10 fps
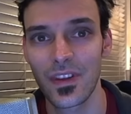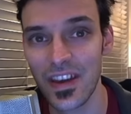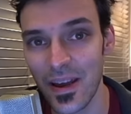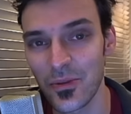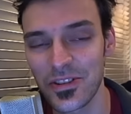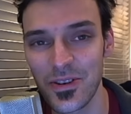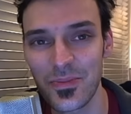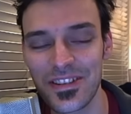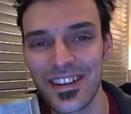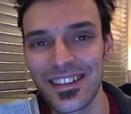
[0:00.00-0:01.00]
Campbell
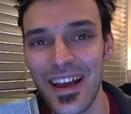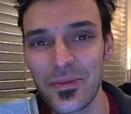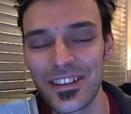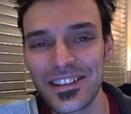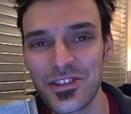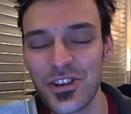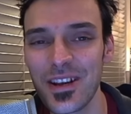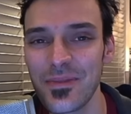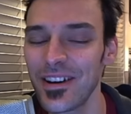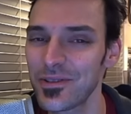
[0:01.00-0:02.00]
Soup is going to label its
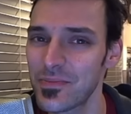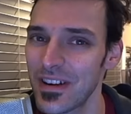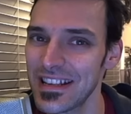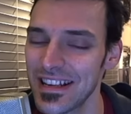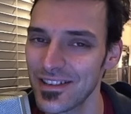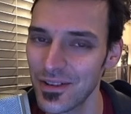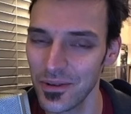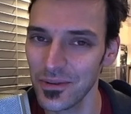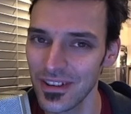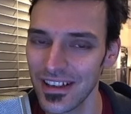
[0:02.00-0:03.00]
GMOs, but is it
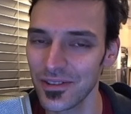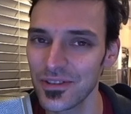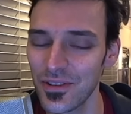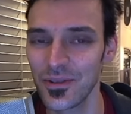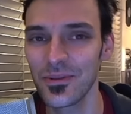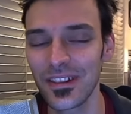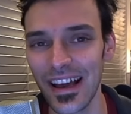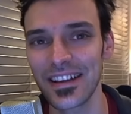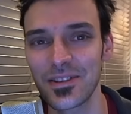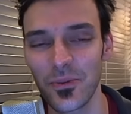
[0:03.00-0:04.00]
too little too
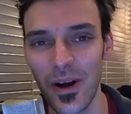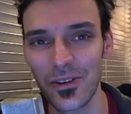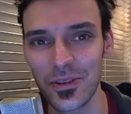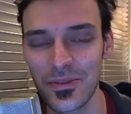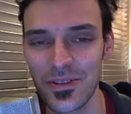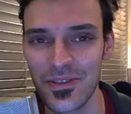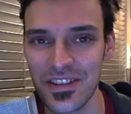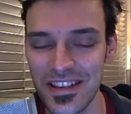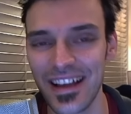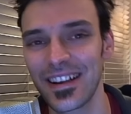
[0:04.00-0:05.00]
late? Welcome to the
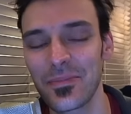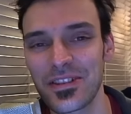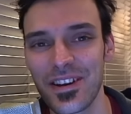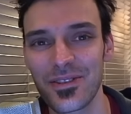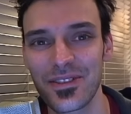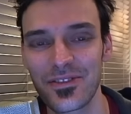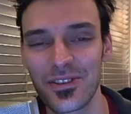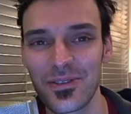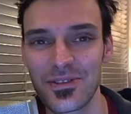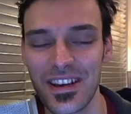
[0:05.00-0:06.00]
second episode of
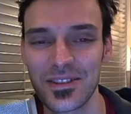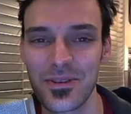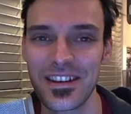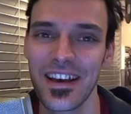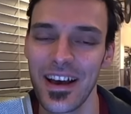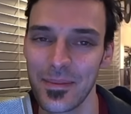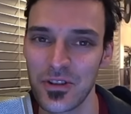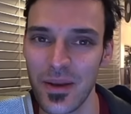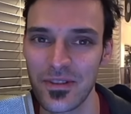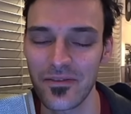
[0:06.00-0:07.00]
Good News Next Week. I'm
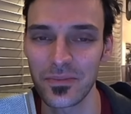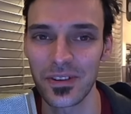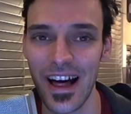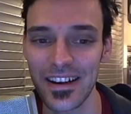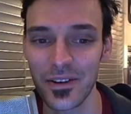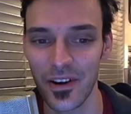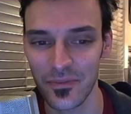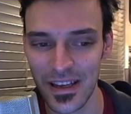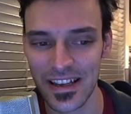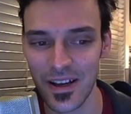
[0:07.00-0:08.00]
James Evan Pilato of
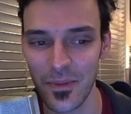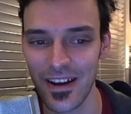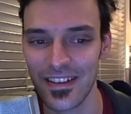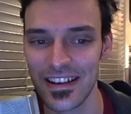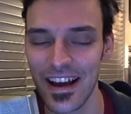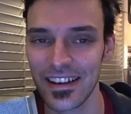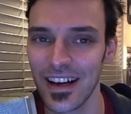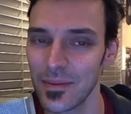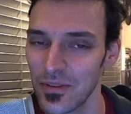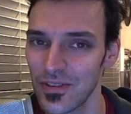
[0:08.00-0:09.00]

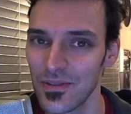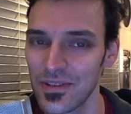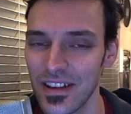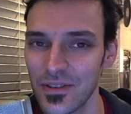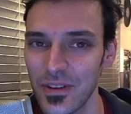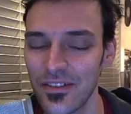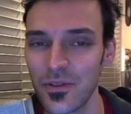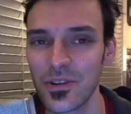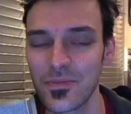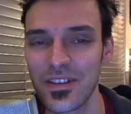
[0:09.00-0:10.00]
MediaMonarchy.com. Good News Next Week, of
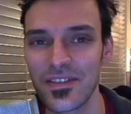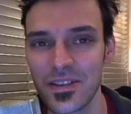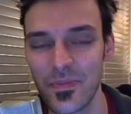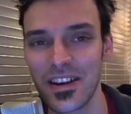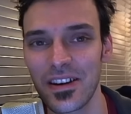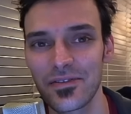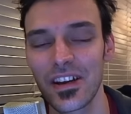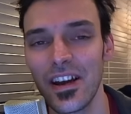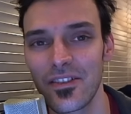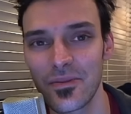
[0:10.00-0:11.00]
course, being the spinoff
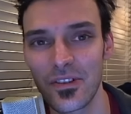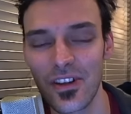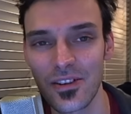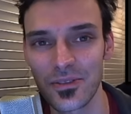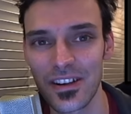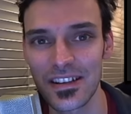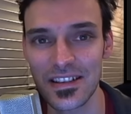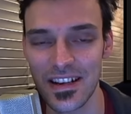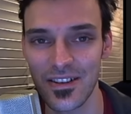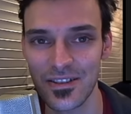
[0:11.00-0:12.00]
from the long-running
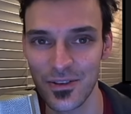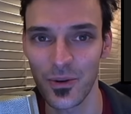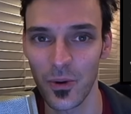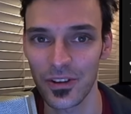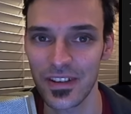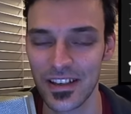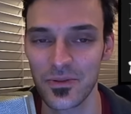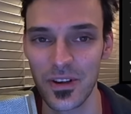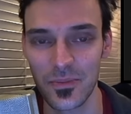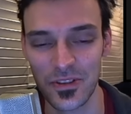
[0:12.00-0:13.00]
series New World
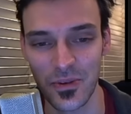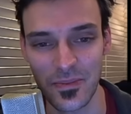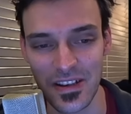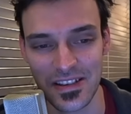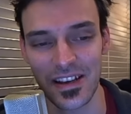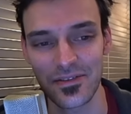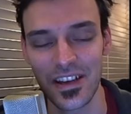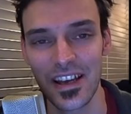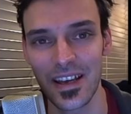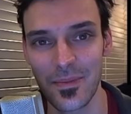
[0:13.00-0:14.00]
Next Week between myself
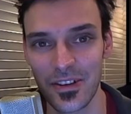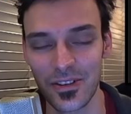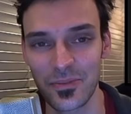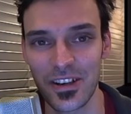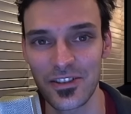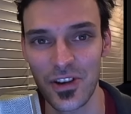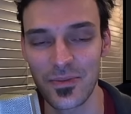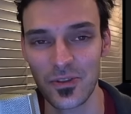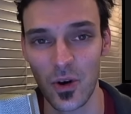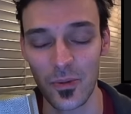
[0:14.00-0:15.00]
and my good buddy
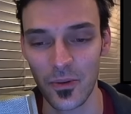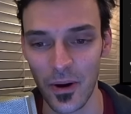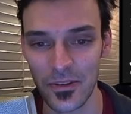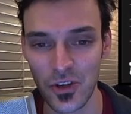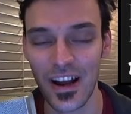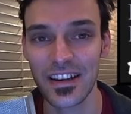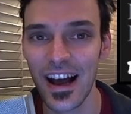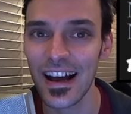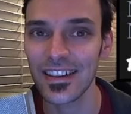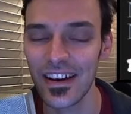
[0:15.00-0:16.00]
James Corbett, where we try and
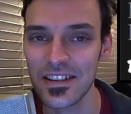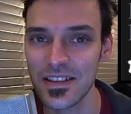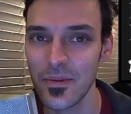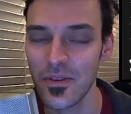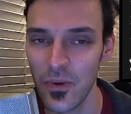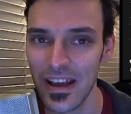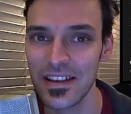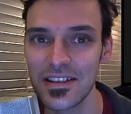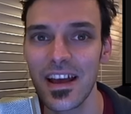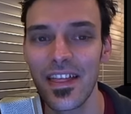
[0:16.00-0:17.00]
highlight some of the
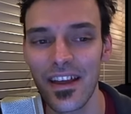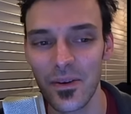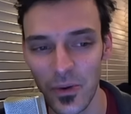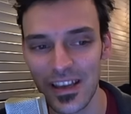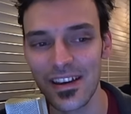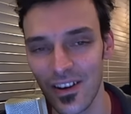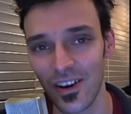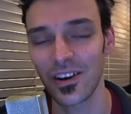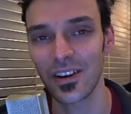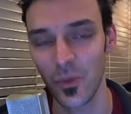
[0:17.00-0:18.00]
ways that we
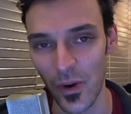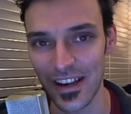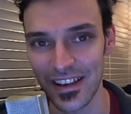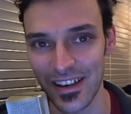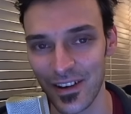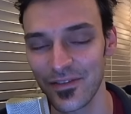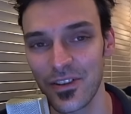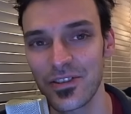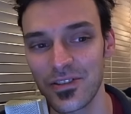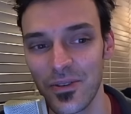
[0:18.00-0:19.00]
are winning. Our
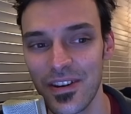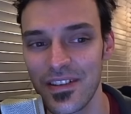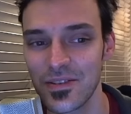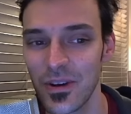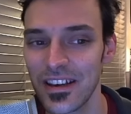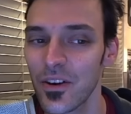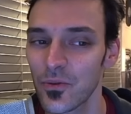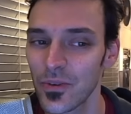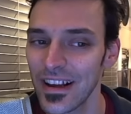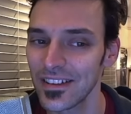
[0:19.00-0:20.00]
first story this week,
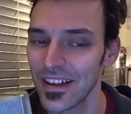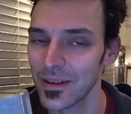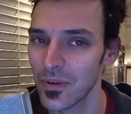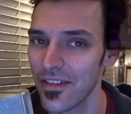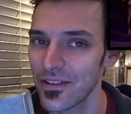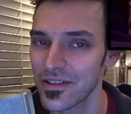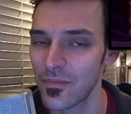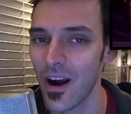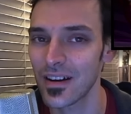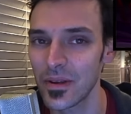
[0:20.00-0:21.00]
Ringling Brothers
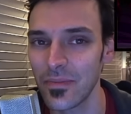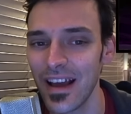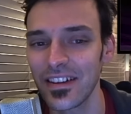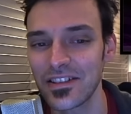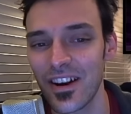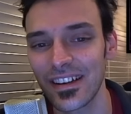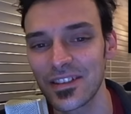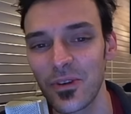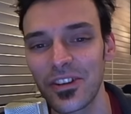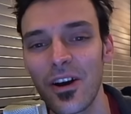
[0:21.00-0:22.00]
Barnum and Bailey
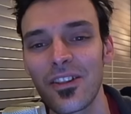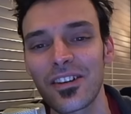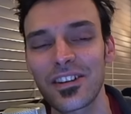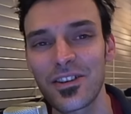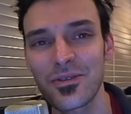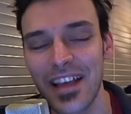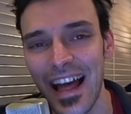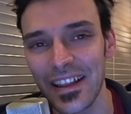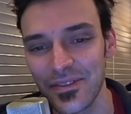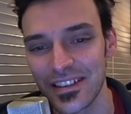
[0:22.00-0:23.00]
Circus will no longer use
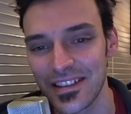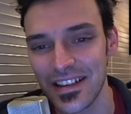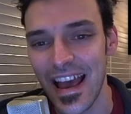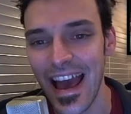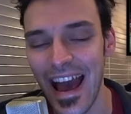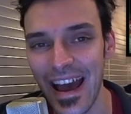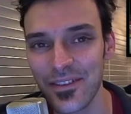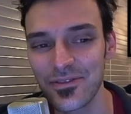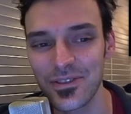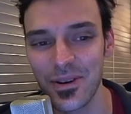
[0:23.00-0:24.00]
elephants.
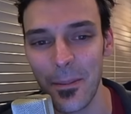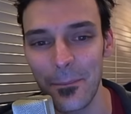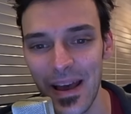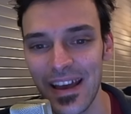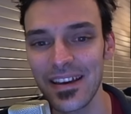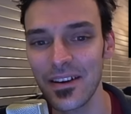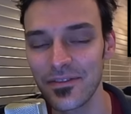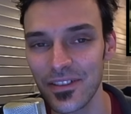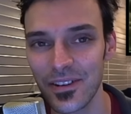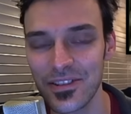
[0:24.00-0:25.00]
After May
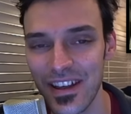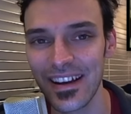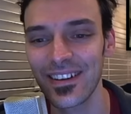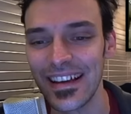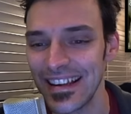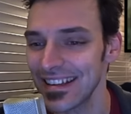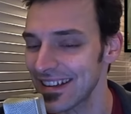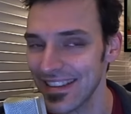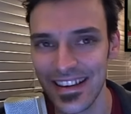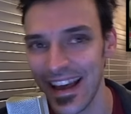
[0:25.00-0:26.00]
1st, they are
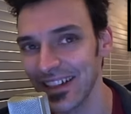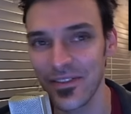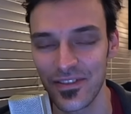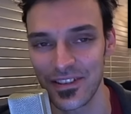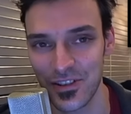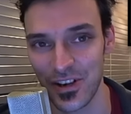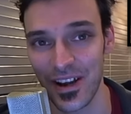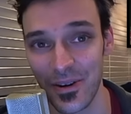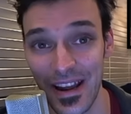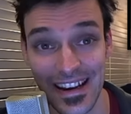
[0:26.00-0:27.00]
ending the elephant
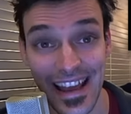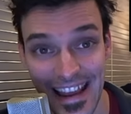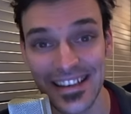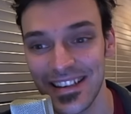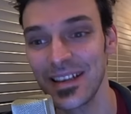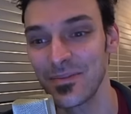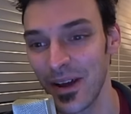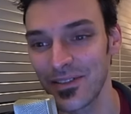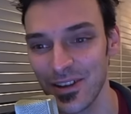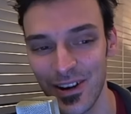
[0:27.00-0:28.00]
show, and 18
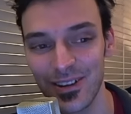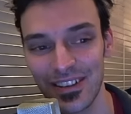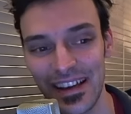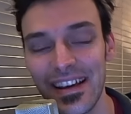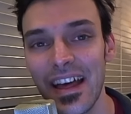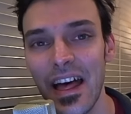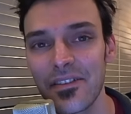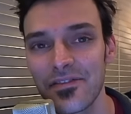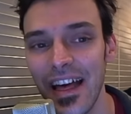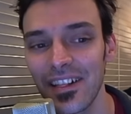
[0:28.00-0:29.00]
months early,
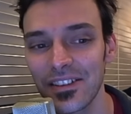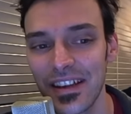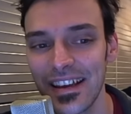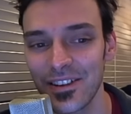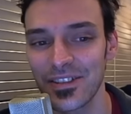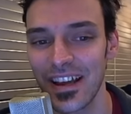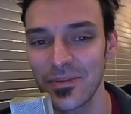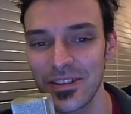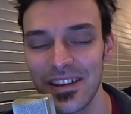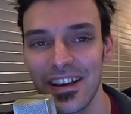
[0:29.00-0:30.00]
Feld
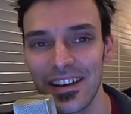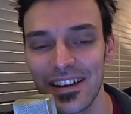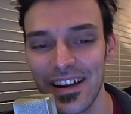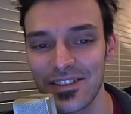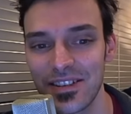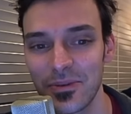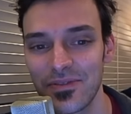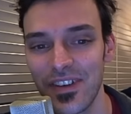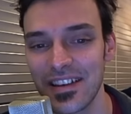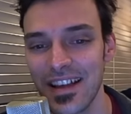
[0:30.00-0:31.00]
Entertainment announced it would
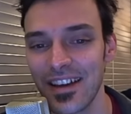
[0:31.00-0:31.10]
phase